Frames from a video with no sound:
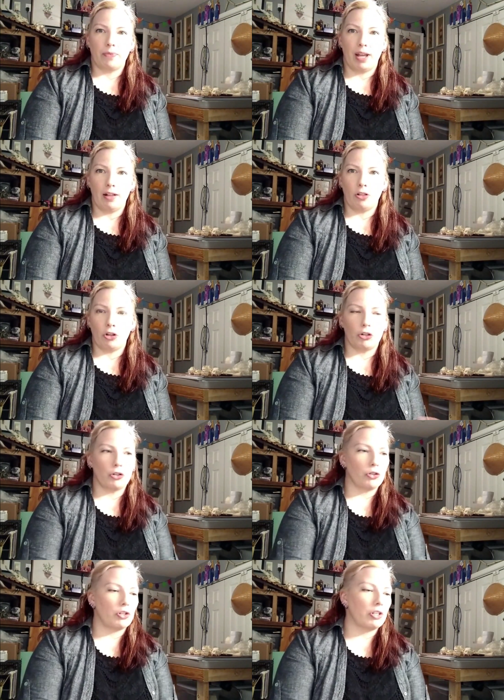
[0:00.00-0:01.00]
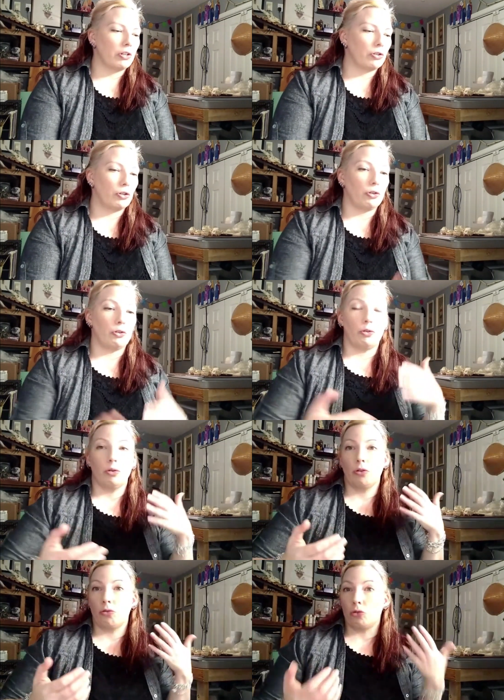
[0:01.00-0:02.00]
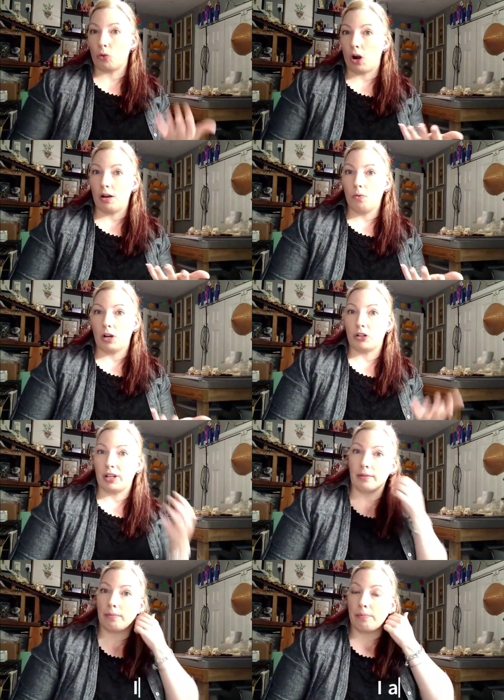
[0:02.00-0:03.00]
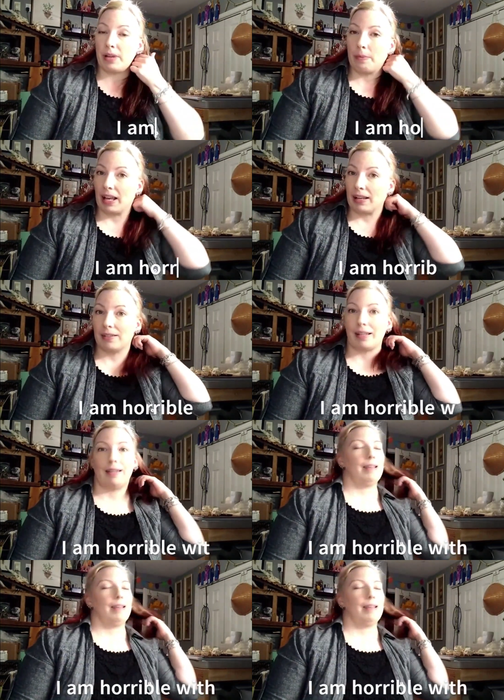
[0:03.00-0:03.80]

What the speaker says: I learned to draw watching PBS.